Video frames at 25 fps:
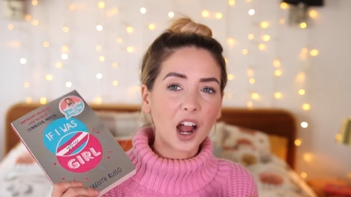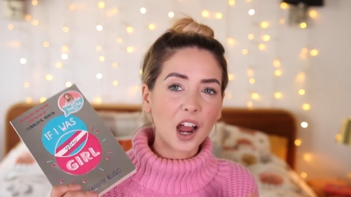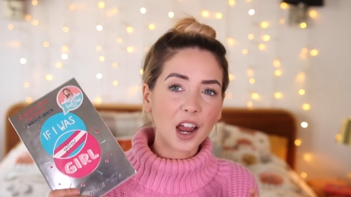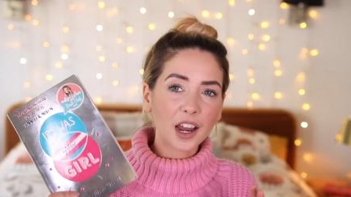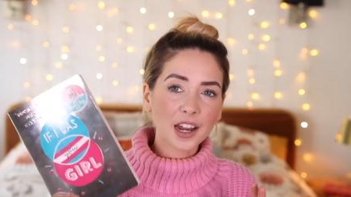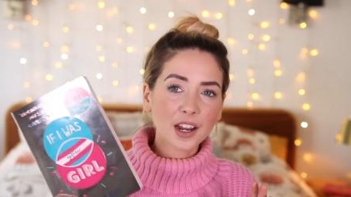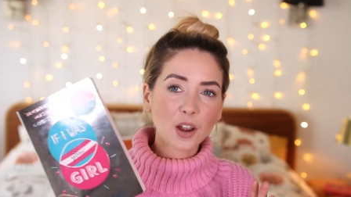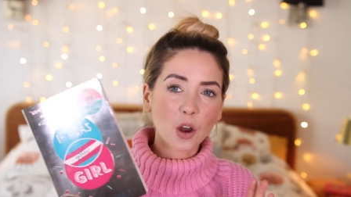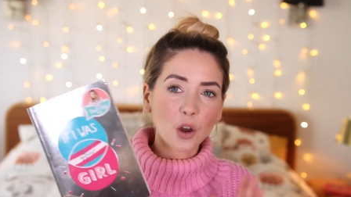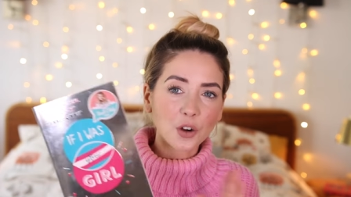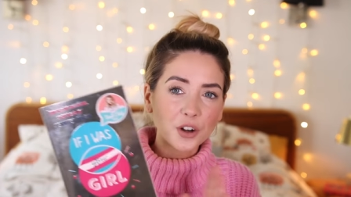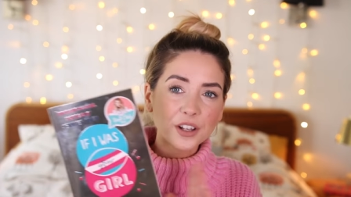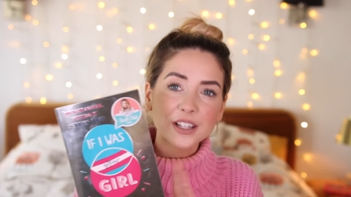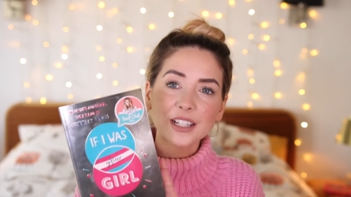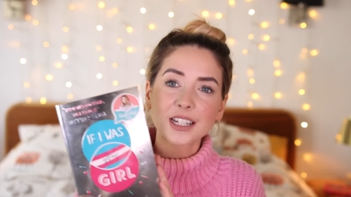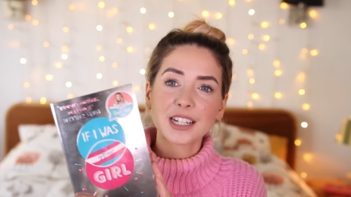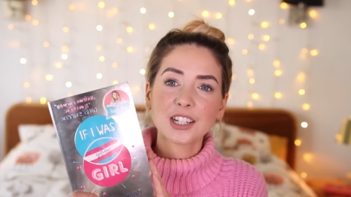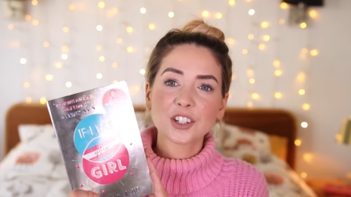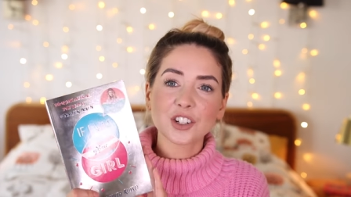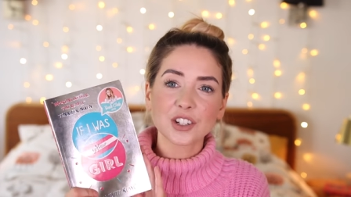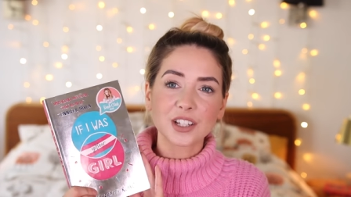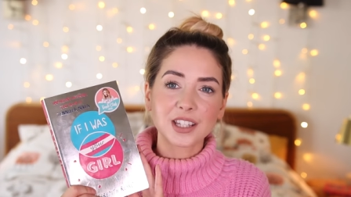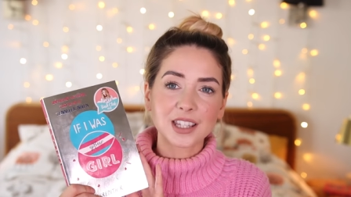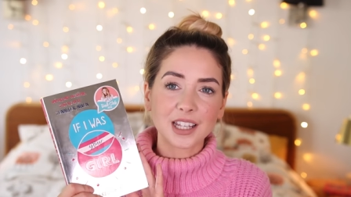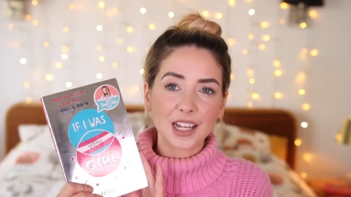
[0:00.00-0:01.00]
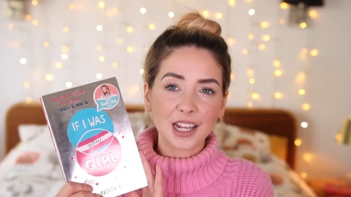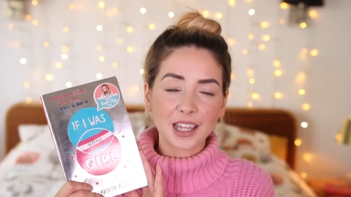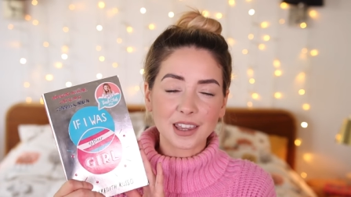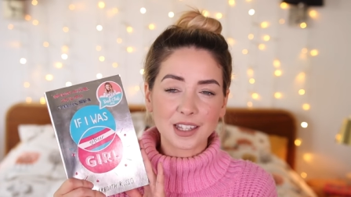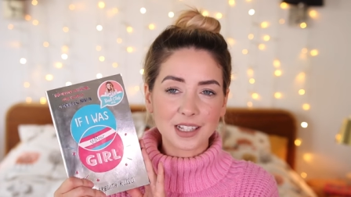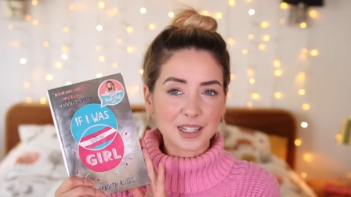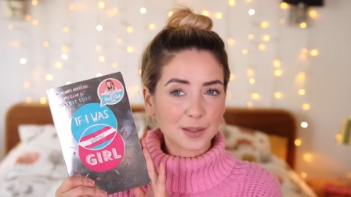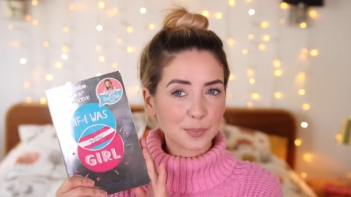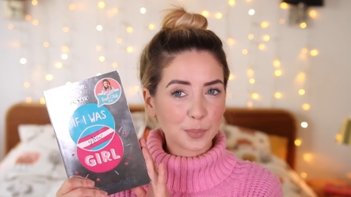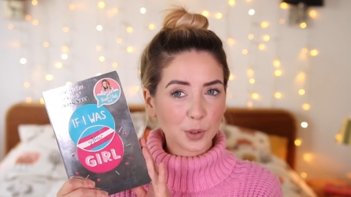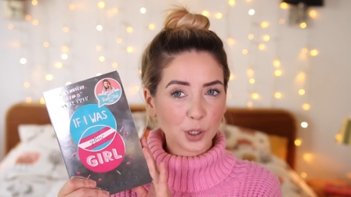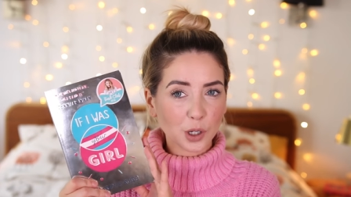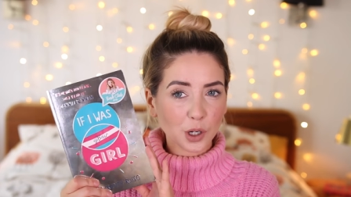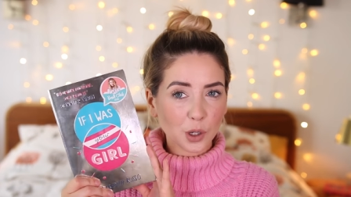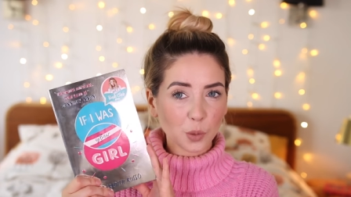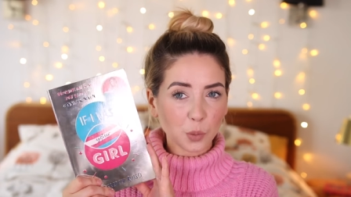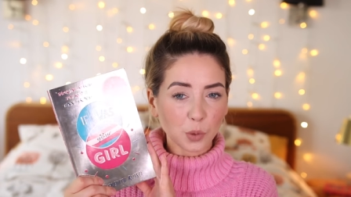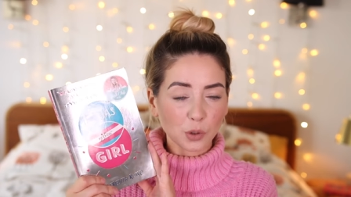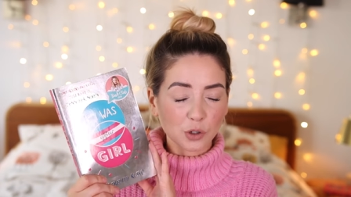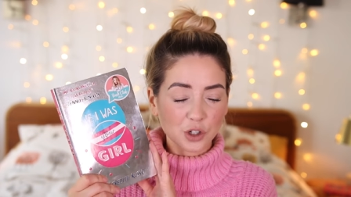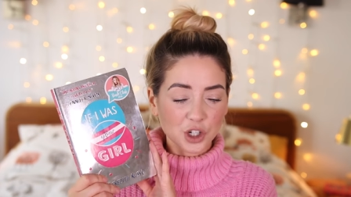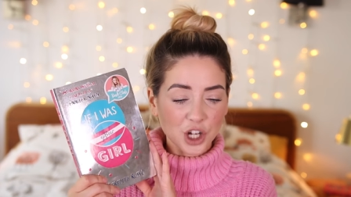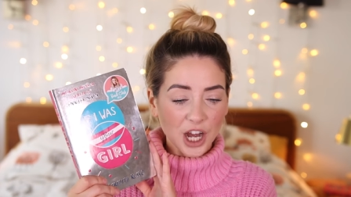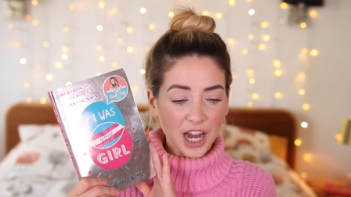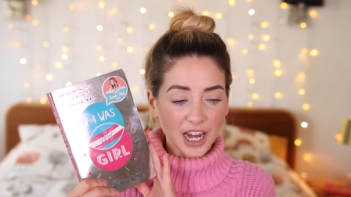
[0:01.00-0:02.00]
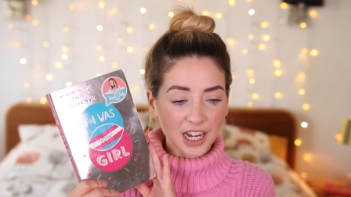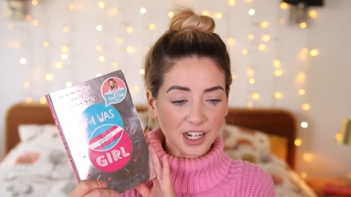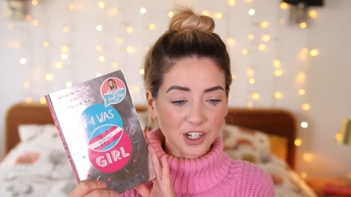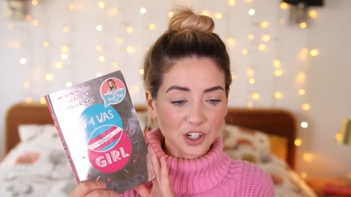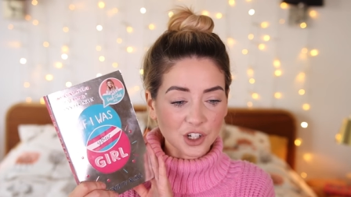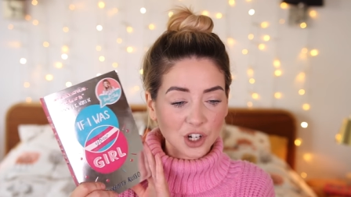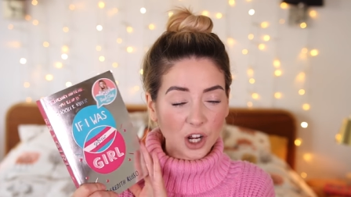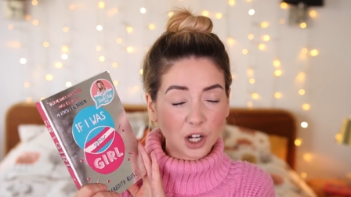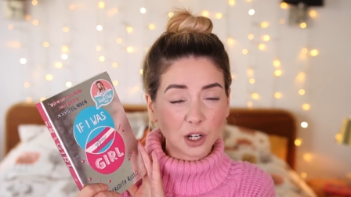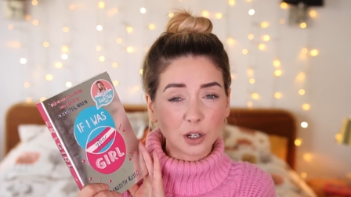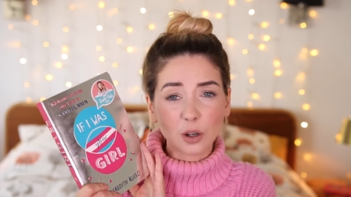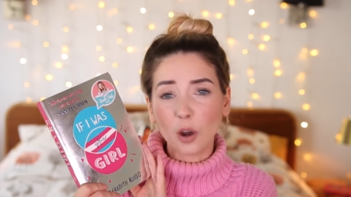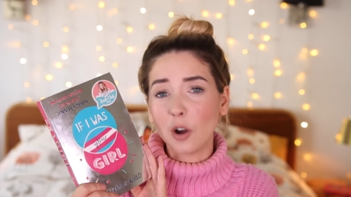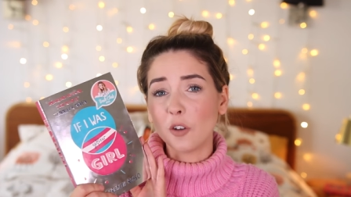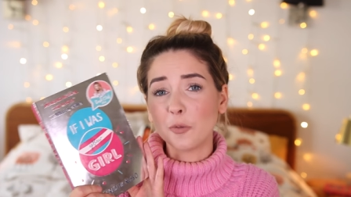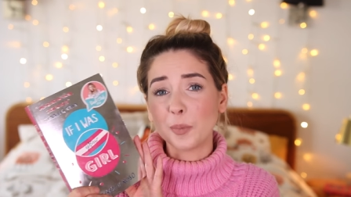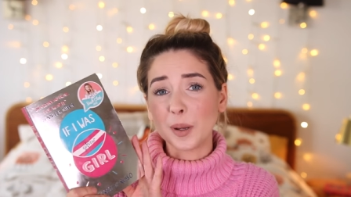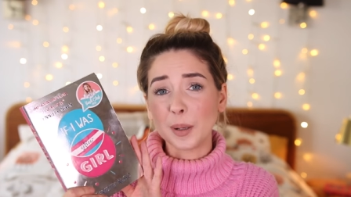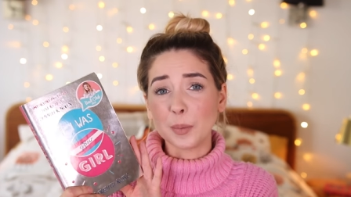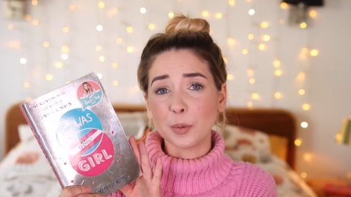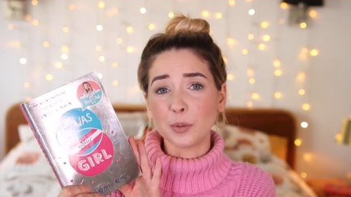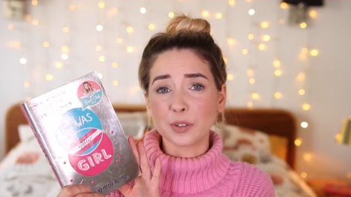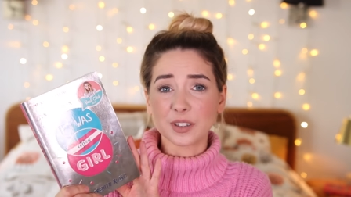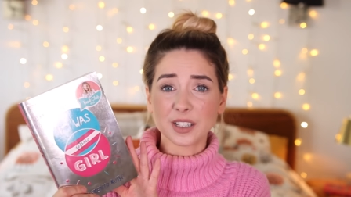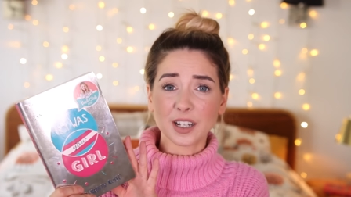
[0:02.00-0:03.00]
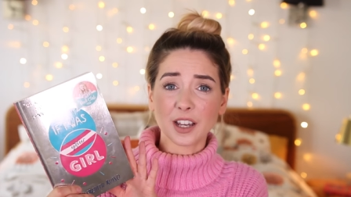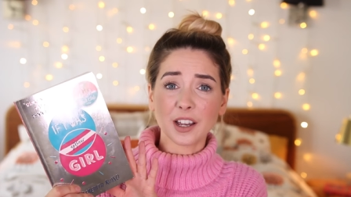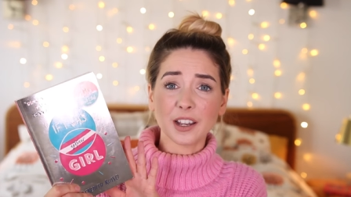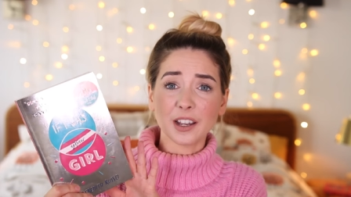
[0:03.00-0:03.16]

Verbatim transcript: I honestly just think this book will change a lot of people's